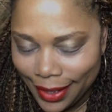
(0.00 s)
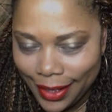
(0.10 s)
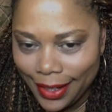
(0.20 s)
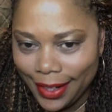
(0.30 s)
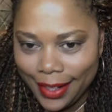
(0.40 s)

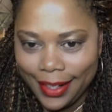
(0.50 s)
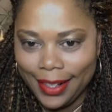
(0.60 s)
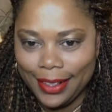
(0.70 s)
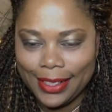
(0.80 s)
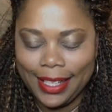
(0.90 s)

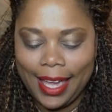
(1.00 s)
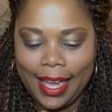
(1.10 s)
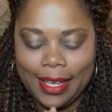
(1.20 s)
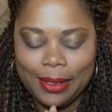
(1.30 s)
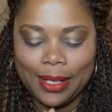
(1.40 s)
Okay,
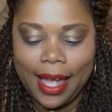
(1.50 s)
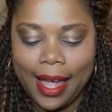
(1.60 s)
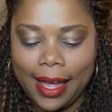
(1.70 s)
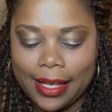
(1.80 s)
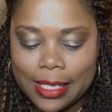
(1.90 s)
you
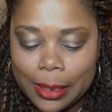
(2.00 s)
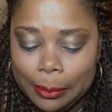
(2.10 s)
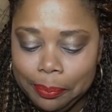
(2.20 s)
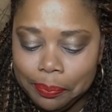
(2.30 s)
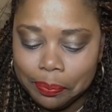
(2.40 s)
guys.
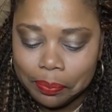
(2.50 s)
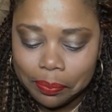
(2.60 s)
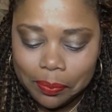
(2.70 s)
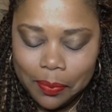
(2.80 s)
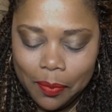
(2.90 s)

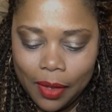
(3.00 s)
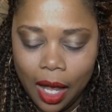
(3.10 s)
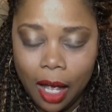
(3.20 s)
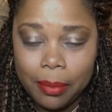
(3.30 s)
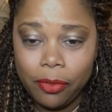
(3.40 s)

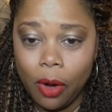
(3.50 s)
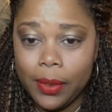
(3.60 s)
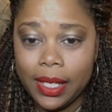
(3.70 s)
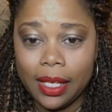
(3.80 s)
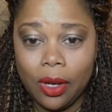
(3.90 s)
Um, before
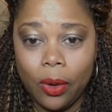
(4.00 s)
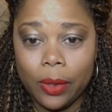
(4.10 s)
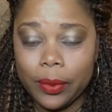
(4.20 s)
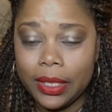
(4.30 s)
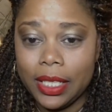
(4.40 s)
we get
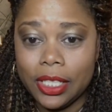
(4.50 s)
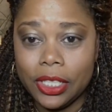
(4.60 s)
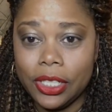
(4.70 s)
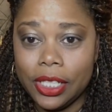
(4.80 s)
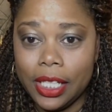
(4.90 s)
going really
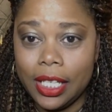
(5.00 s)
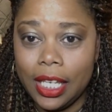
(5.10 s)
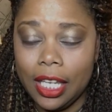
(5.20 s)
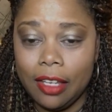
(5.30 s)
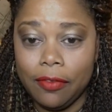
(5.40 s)
good,
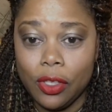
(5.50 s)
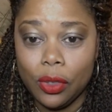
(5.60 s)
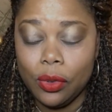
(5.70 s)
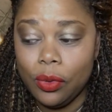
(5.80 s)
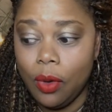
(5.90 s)
if
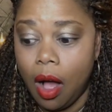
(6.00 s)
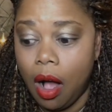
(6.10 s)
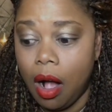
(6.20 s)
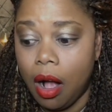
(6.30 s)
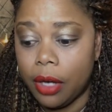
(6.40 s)
you
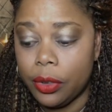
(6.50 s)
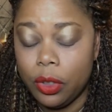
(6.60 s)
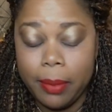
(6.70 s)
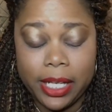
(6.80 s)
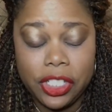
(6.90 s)
are
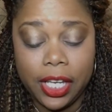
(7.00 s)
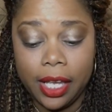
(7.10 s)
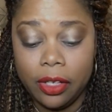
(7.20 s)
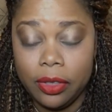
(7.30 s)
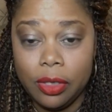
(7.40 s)
new to my
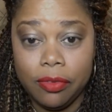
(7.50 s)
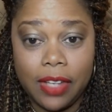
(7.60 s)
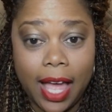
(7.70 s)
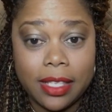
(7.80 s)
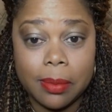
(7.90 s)
channel, you've
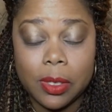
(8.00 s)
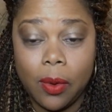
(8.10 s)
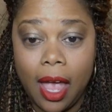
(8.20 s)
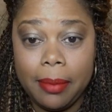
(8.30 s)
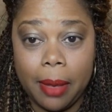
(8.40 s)
not
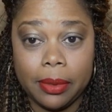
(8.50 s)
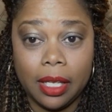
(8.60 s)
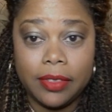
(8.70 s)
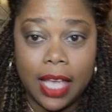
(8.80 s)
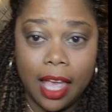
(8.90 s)
subscribed, I would
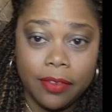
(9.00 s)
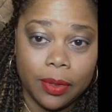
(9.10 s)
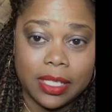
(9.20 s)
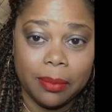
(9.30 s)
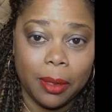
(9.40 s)
love to have
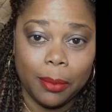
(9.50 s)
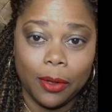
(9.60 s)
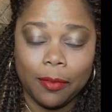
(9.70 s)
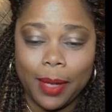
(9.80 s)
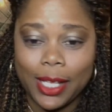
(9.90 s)
you as a member
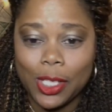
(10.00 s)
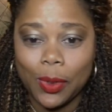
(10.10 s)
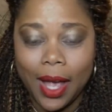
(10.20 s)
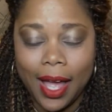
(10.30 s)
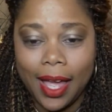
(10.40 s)
of my
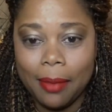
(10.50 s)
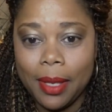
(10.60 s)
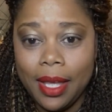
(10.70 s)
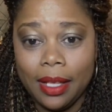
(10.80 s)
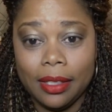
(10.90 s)
tribe.
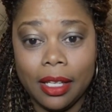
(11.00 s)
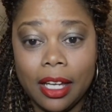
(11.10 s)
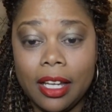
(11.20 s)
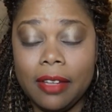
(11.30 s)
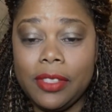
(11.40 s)

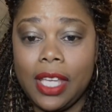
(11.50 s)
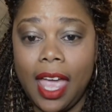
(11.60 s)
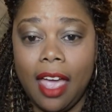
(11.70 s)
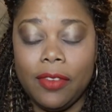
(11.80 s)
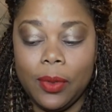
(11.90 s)
Love to
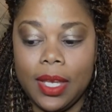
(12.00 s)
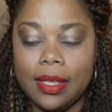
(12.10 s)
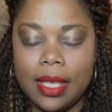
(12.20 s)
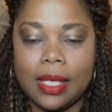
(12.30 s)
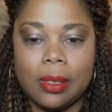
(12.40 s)
have you
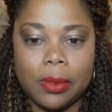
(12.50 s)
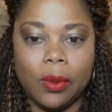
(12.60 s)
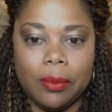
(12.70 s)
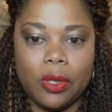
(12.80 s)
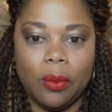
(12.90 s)
hit that
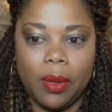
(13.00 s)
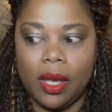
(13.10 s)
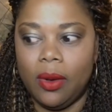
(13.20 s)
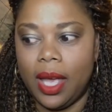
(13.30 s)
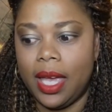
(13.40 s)
subscription
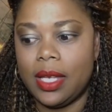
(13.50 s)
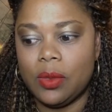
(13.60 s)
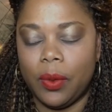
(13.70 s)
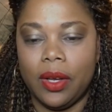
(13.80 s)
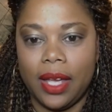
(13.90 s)
bell as
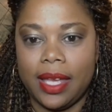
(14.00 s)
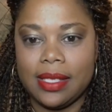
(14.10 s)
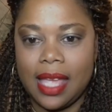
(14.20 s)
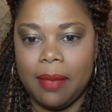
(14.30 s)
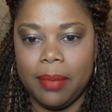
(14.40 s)
well as
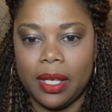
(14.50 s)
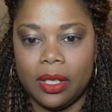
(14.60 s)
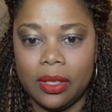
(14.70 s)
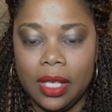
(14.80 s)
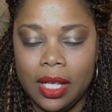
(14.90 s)
that
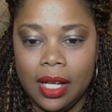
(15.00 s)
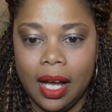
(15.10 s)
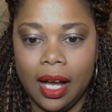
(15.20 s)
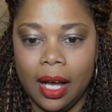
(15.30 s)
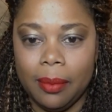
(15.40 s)
bell
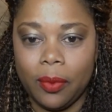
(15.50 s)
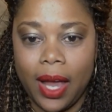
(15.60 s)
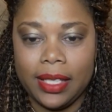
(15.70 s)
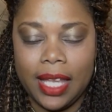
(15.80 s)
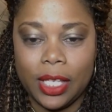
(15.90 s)
um,
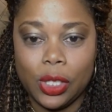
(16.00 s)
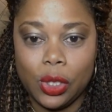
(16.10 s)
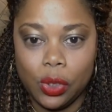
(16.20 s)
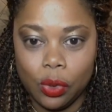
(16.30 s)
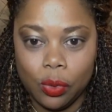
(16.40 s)
right
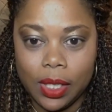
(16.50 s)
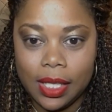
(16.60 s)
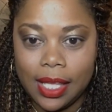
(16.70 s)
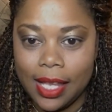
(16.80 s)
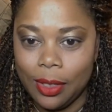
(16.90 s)
next to
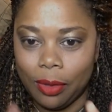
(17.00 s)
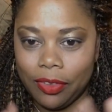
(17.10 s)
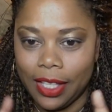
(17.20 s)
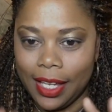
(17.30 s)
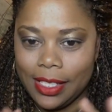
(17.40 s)
it, that
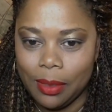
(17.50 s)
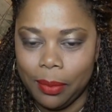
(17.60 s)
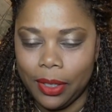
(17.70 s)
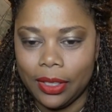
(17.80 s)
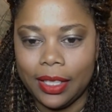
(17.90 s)
notification
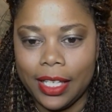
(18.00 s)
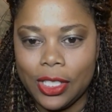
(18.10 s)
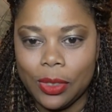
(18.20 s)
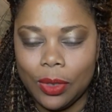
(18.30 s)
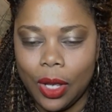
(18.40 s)
bell that
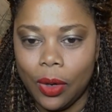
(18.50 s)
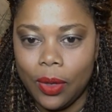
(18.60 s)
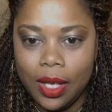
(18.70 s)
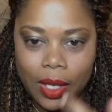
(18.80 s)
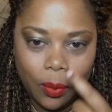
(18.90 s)
lets you know
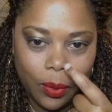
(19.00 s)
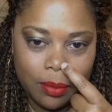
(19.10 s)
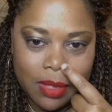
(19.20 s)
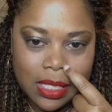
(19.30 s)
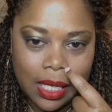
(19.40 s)

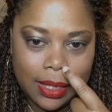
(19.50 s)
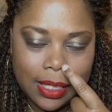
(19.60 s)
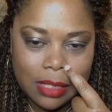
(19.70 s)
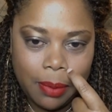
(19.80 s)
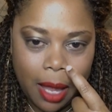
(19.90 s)
when Miss
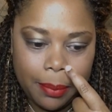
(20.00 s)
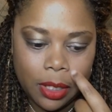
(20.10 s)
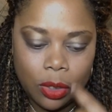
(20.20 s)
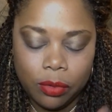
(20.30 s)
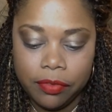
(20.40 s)
Honey is
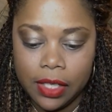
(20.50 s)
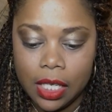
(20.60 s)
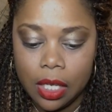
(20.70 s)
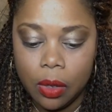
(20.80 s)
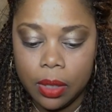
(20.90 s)
popping a new
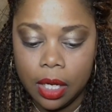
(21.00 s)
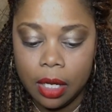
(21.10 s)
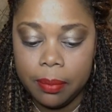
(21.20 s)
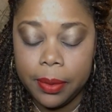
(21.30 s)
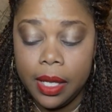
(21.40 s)
video
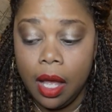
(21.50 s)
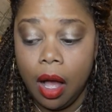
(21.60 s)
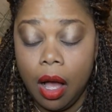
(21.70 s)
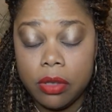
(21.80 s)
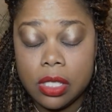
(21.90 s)
up.
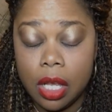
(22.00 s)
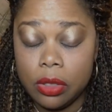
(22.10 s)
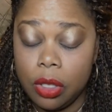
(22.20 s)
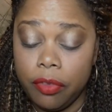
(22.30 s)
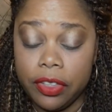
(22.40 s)

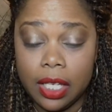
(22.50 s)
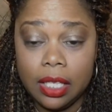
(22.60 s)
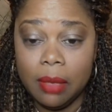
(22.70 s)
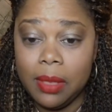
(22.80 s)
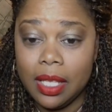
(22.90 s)
Also, don't forget to
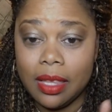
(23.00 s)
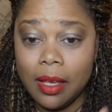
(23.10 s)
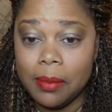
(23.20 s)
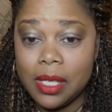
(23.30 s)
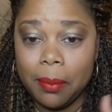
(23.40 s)
give me a
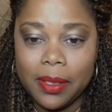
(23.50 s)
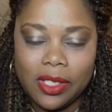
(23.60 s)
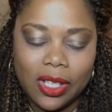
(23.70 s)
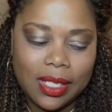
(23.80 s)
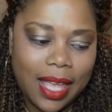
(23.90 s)
thumbs up.
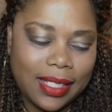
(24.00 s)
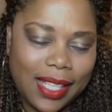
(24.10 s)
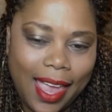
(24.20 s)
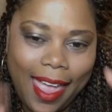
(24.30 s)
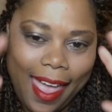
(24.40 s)
It's just like
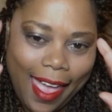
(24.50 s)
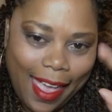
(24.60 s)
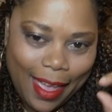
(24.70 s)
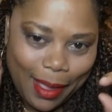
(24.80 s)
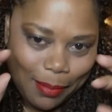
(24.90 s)
saying,
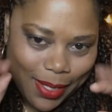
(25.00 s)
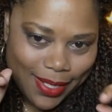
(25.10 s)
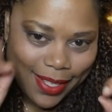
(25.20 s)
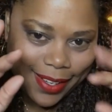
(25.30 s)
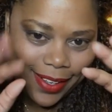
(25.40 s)
hey,
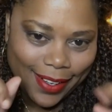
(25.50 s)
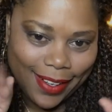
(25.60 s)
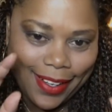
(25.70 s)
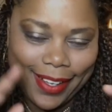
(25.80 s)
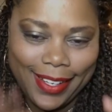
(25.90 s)
Miss
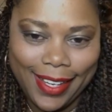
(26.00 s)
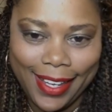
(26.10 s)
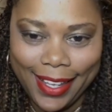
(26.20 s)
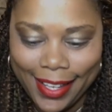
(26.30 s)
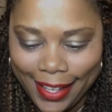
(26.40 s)

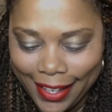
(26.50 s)
Honey.